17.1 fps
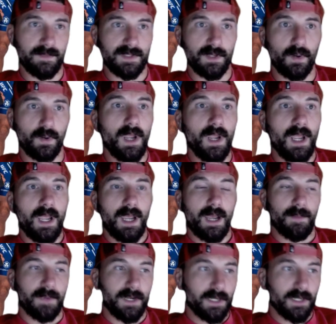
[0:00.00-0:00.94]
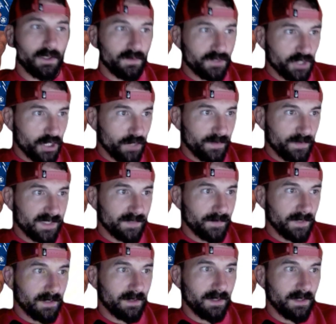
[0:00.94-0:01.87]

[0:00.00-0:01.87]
So I'm going to go with Jacobe Smith.